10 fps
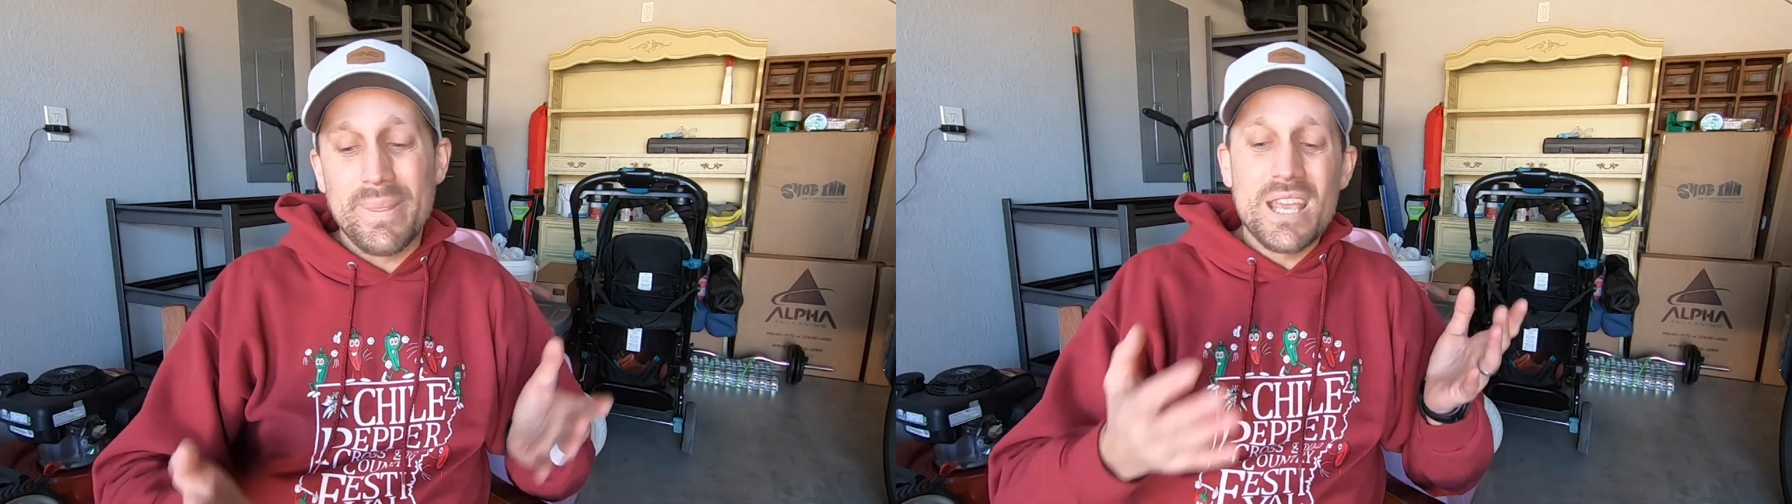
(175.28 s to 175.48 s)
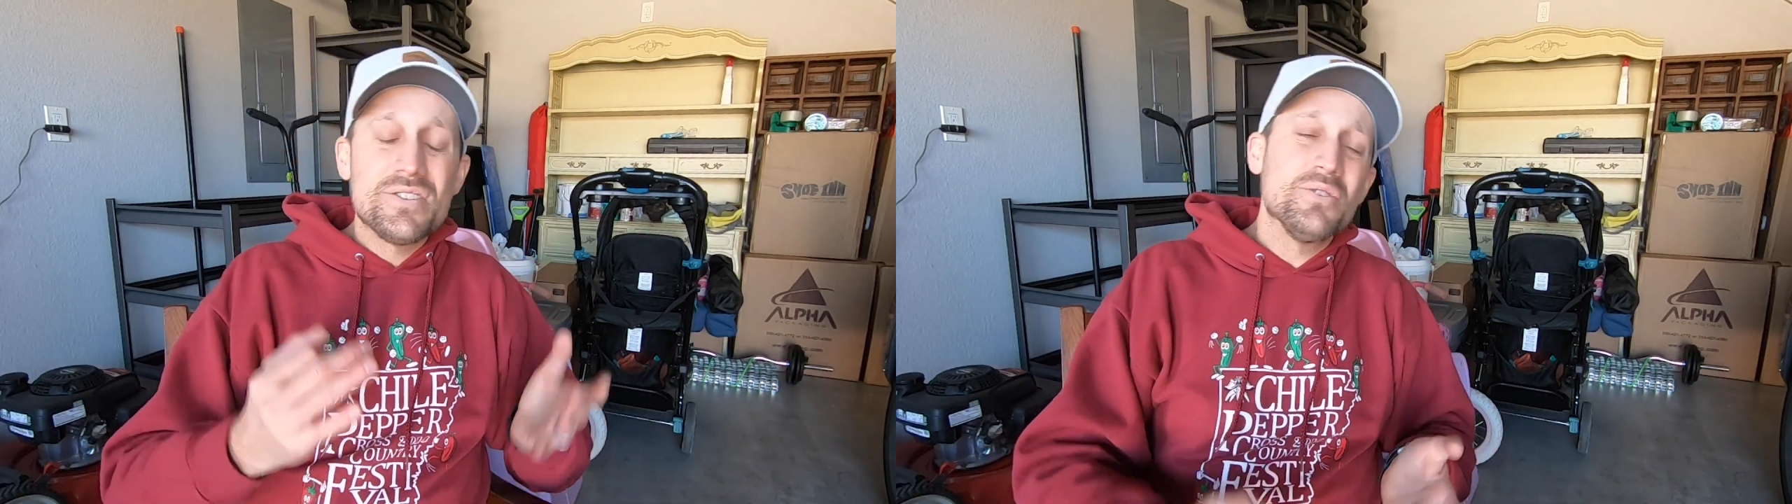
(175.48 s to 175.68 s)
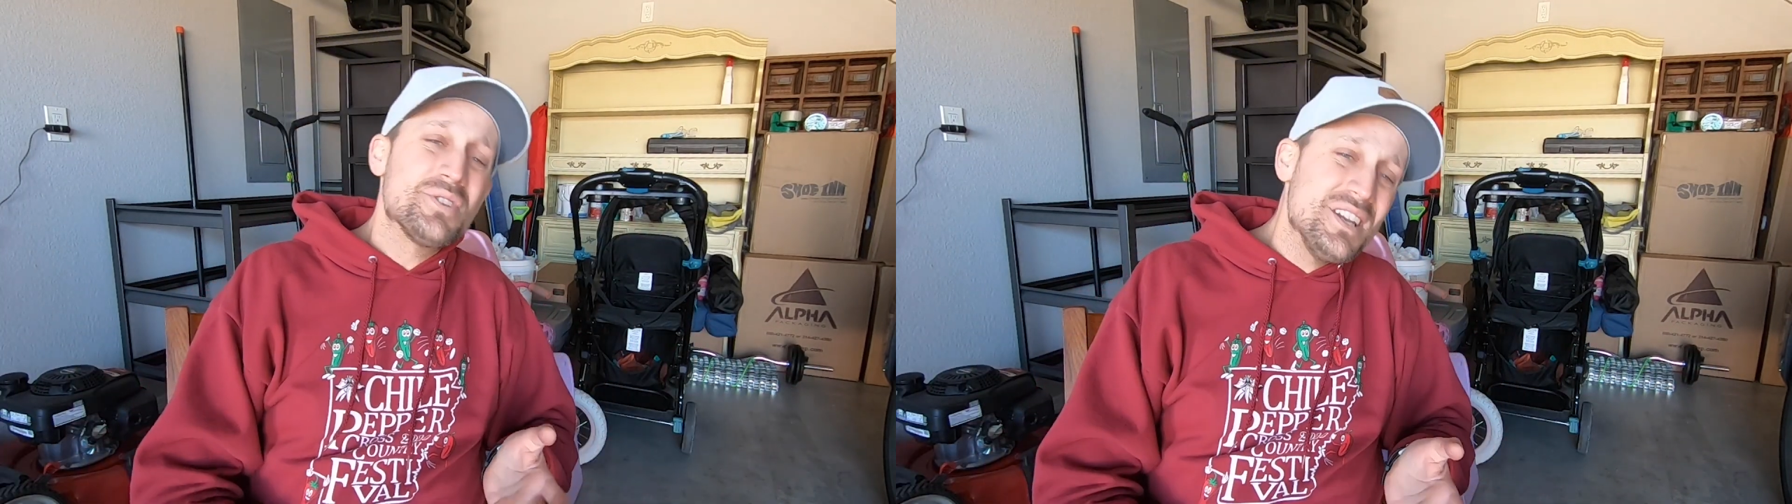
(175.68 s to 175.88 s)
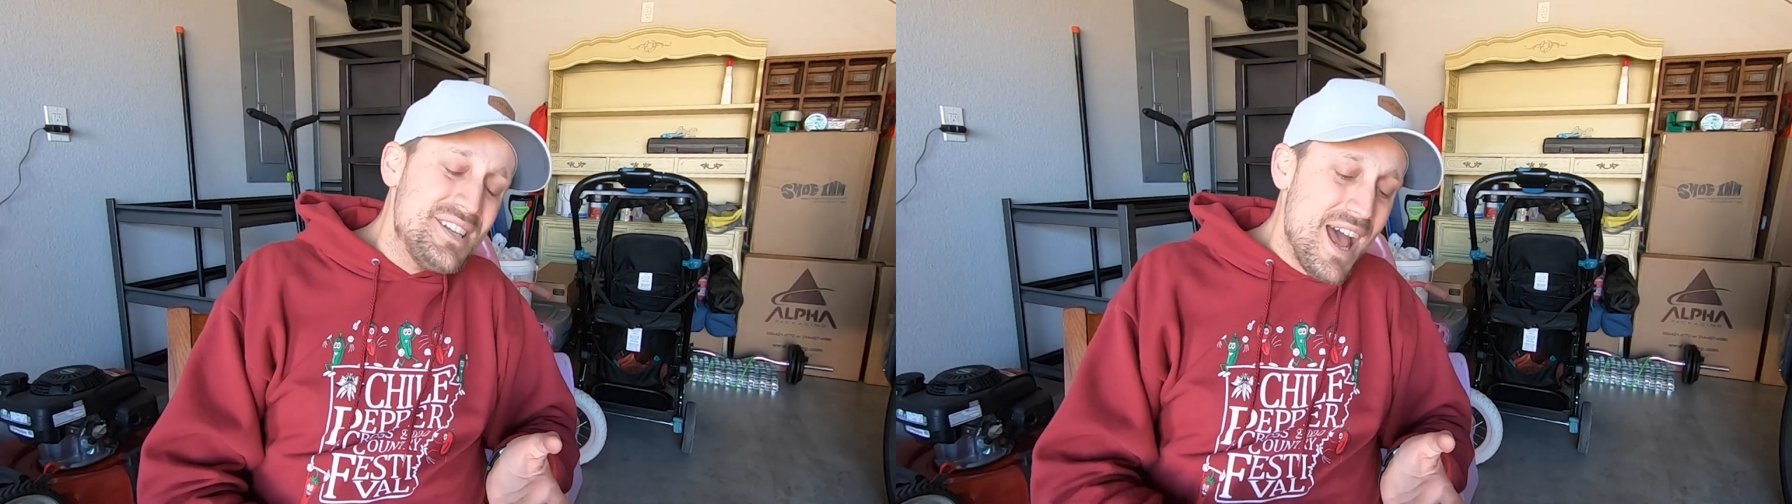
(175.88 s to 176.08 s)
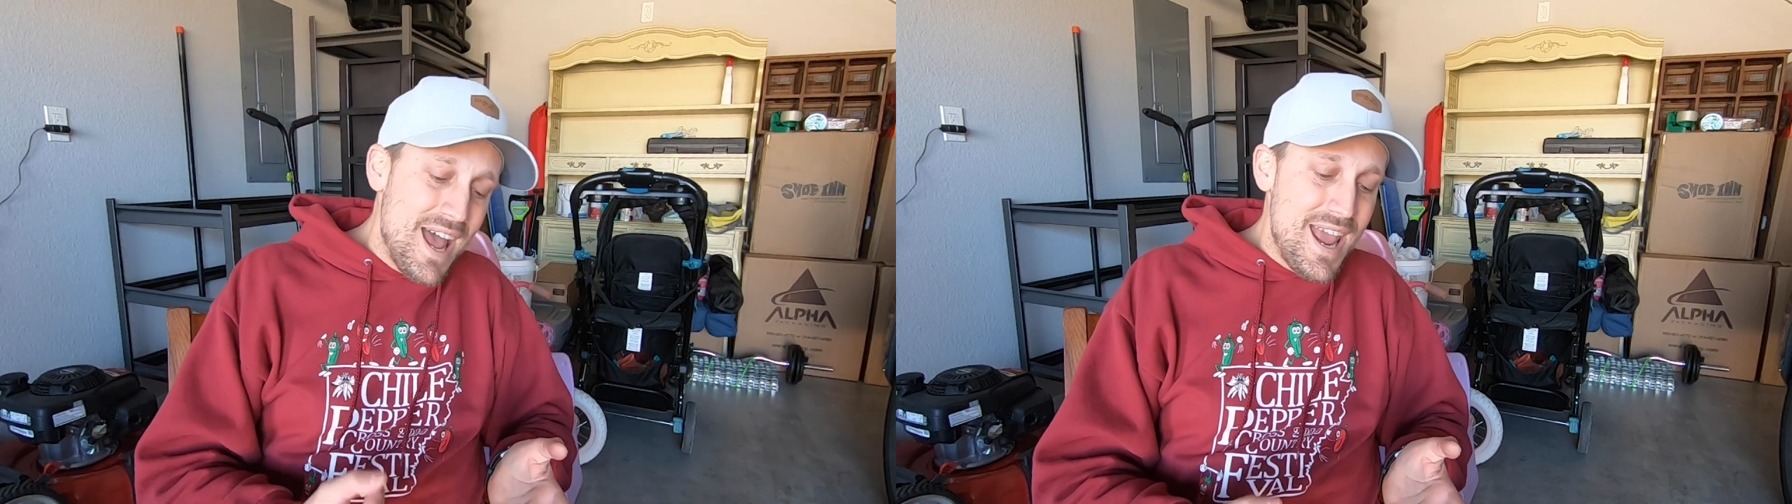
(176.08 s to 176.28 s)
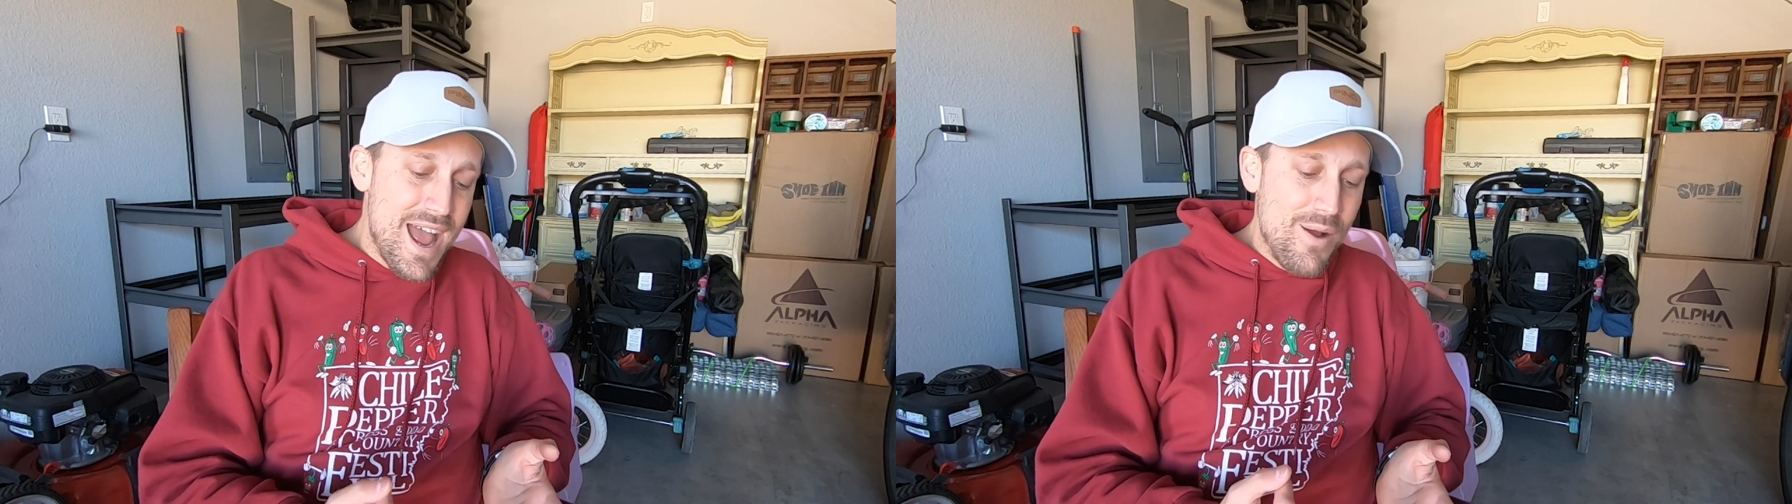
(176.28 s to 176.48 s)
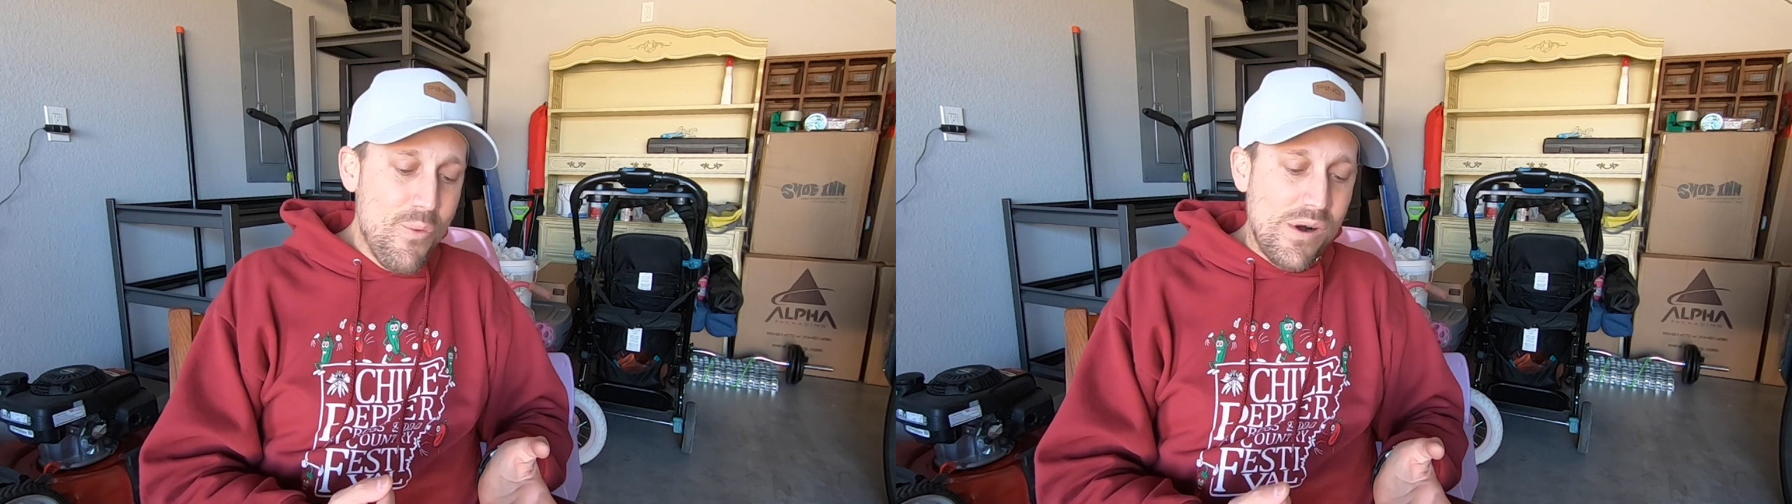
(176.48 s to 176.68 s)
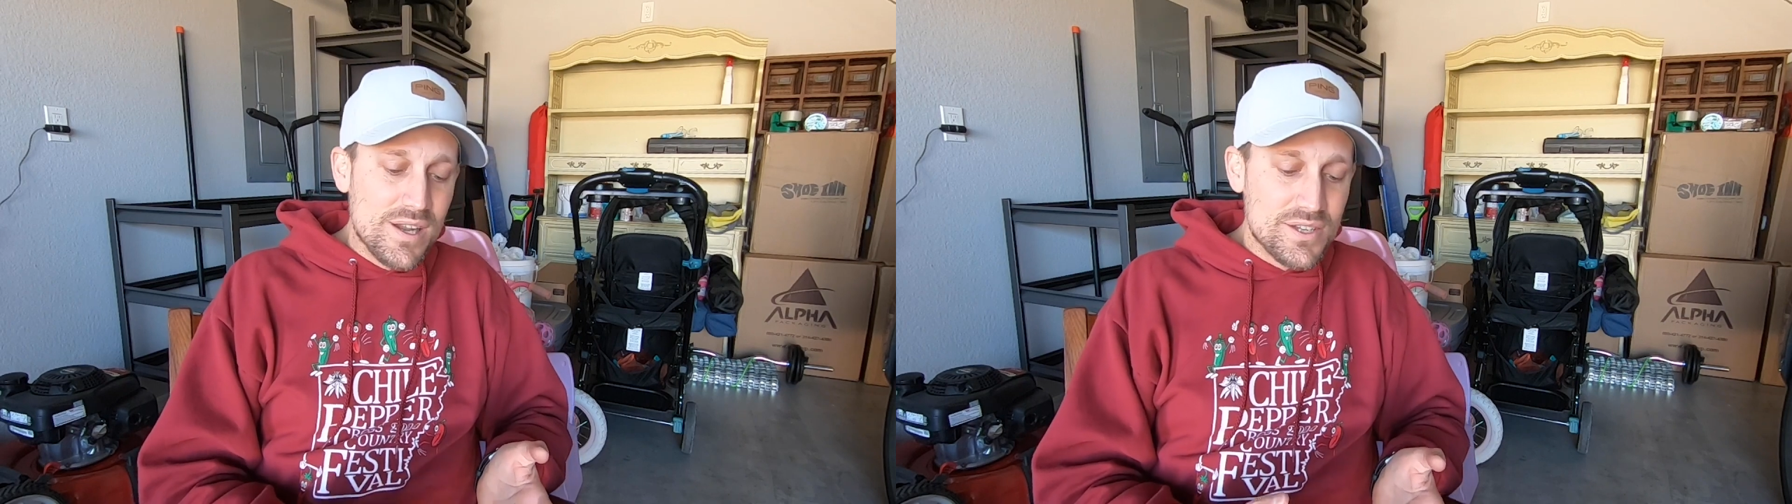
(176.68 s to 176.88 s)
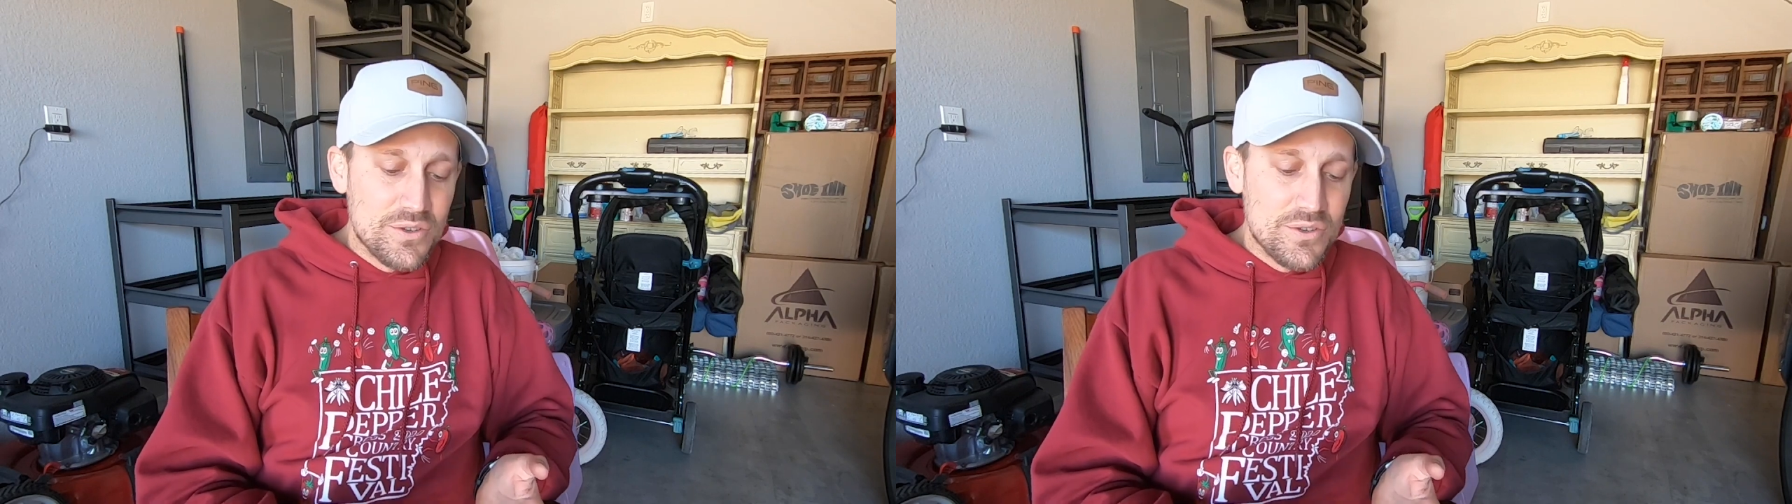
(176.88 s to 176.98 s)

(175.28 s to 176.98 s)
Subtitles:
So today I want